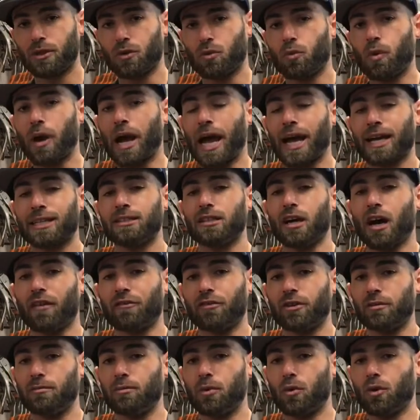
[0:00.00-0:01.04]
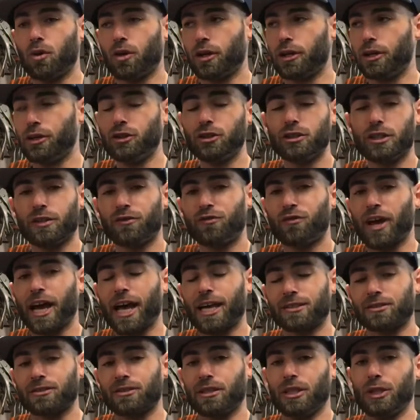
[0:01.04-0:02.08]
the wax off your board usually
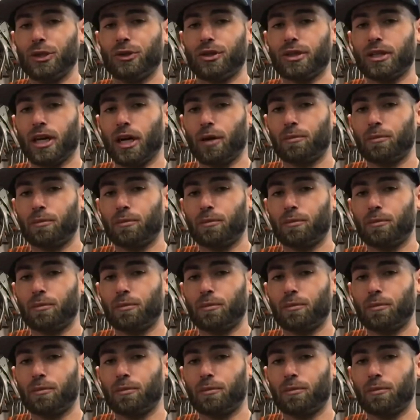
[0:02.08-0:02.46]
faster than you can